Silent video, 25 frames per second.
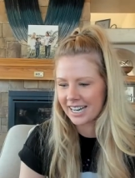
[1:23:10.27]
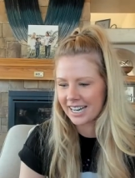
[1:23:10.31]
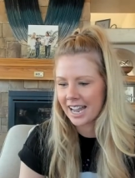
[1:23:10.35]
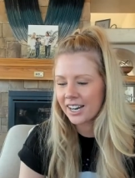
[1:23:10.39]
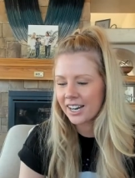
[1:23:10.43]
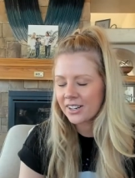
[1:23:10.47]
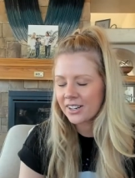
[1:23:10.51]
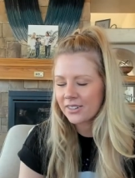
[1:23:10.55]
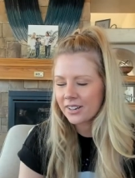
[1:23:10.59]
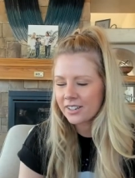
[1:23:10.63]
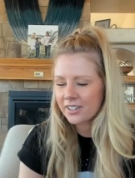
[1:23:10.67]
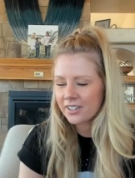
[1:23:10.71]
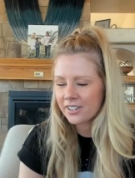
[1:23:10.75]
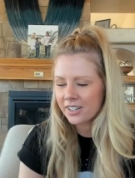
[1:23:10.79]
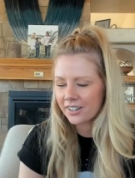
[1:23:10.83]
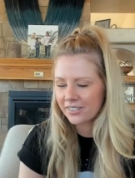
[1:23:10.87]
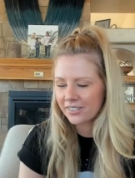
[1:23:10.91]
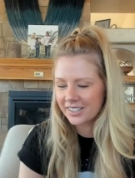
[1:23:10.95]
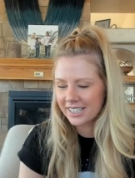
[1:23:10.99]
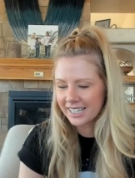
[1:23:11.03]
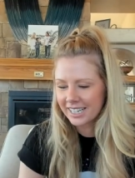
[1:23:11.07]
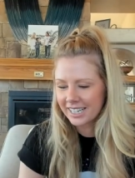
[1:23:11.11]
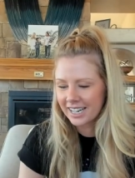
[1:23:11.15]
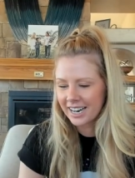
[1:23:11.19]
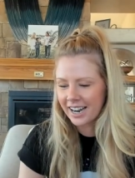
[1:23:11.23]
How do I
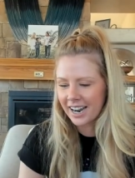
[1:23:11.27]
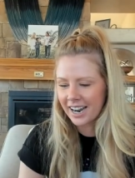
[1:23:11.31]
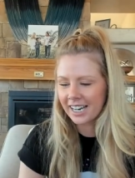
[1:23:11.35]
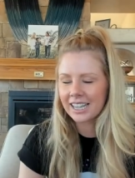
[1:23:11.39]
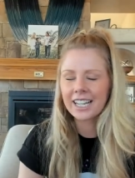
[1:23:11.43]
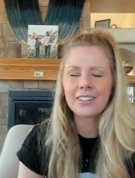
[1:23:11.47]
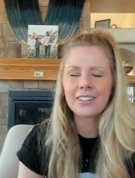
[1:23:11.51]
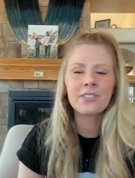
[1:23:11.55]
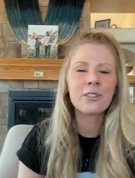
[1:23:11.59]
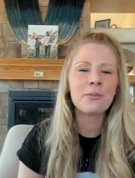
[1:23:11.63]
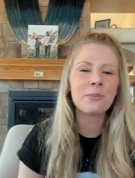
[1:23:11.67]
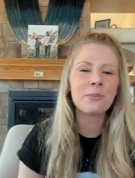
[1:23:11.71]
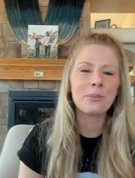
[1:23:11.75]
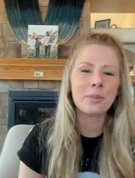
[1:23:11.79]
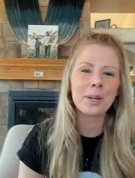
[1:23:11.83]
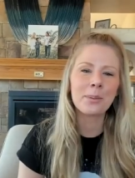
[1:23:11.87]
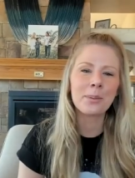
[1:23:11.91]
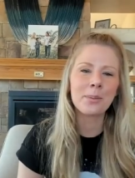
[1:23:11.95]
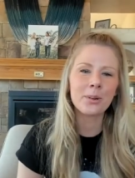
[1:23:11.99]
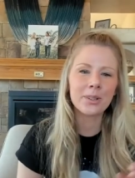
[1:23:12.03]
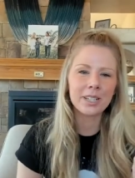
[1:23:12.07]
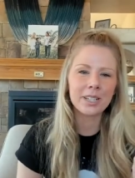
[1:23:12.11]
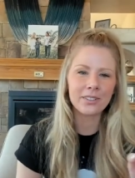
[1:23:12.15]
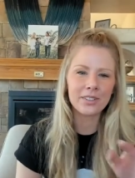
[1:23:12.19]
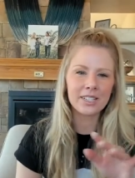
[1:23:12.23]
shift? I love when
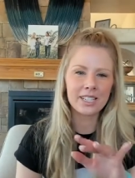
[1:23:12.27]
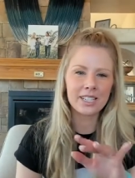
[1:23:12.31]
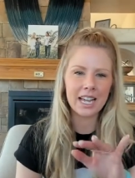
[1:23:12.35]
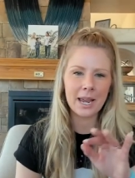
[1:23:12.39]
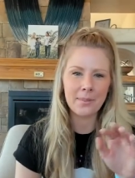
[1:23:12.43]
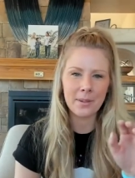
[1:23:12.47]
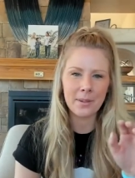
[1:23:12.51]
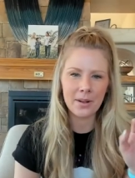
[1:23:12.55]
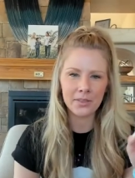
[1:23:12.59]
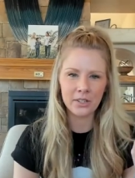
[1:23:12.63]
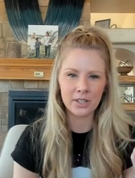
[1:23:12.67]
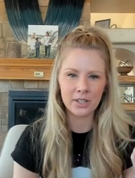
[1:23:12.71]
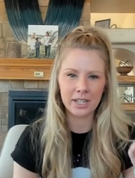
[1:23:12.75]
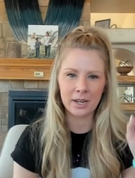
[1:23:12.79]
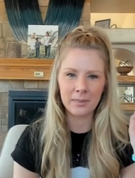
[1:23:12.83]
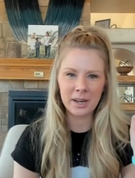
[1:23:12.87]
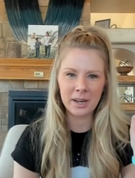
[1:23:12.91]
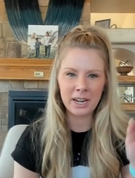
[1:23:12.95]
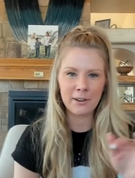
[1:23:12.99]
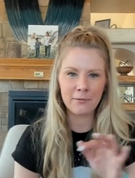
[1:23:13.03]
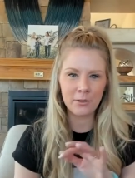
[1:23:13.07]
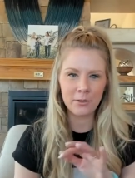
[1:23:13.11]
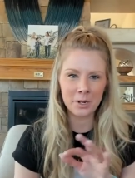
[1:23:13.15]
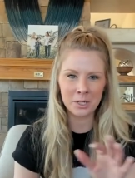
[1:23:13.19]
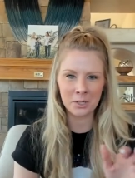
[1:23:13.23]
people even type out, they're like, I'm
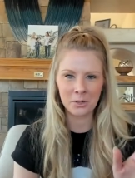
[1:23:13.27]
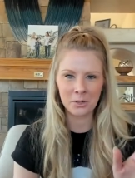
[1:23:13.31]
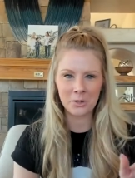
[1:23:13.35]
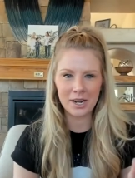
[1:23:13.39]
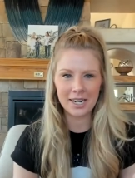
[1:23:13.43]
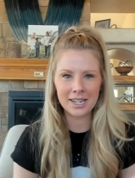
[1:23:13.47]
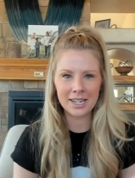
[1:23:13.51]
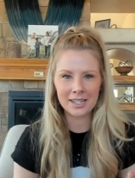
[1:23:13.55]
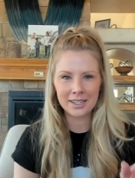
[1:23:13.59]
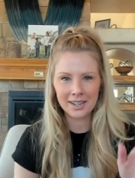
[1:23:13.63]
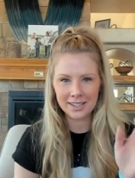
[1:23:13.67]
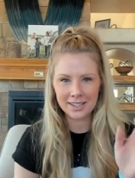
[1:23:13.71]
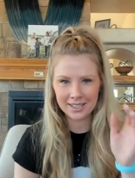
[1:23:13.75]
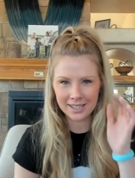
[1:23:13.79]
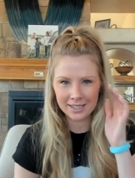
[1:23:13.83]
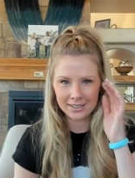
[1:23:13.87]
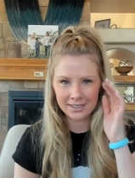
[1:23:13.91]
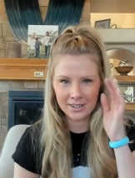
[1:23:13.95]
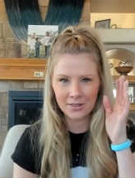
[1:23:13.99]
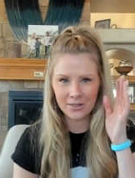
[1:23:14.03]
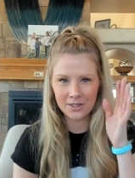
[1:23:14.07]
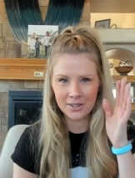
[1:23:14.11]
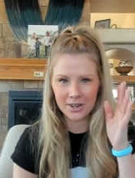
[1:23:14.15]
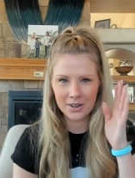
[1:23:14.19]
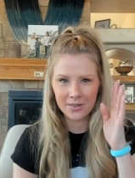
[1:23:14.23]
getting frustrated because I
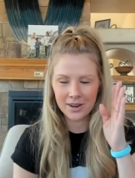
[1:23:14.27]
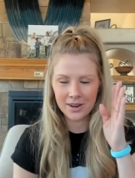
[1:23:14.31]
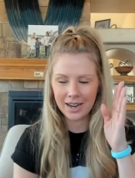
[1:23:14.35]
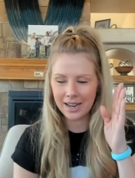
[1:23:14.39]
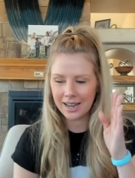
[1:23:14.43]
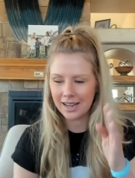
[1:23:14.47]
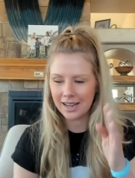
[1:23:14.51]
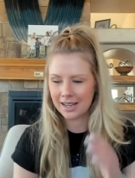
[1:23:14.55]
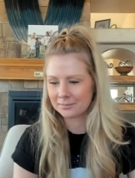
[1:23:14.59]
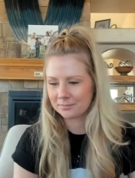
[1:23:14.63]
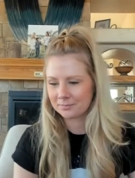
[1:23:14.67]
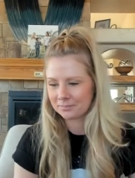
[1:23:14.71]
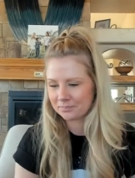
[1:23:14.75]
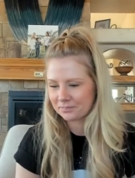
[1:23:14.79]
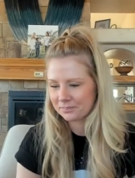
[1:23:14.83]
don't know. Ah.